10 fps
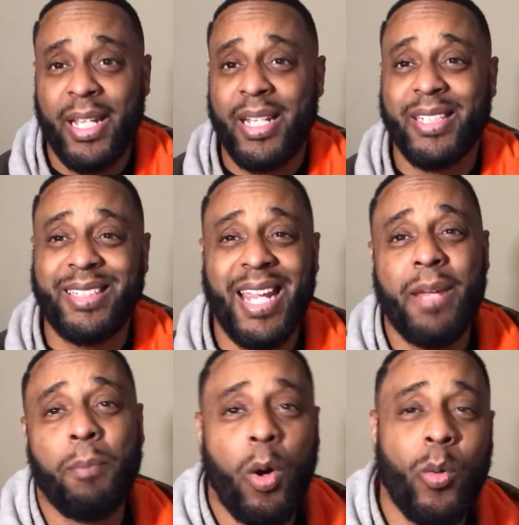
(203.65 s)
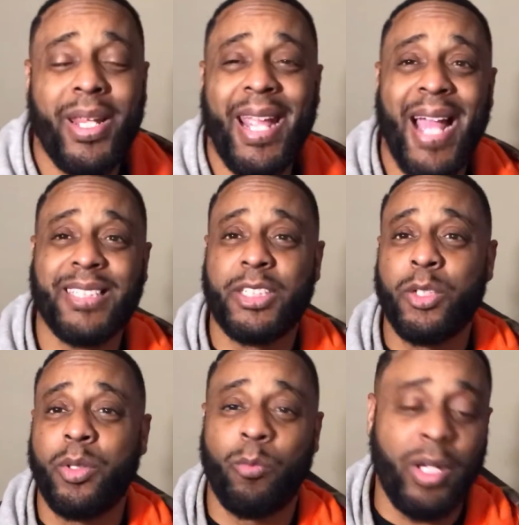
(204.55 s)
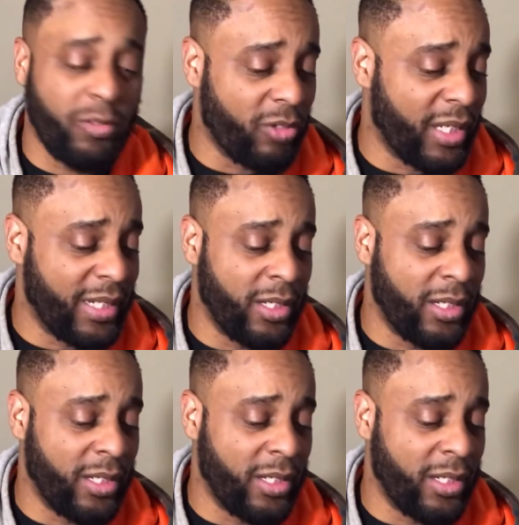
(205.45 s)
the same mode he got into and wasn't really,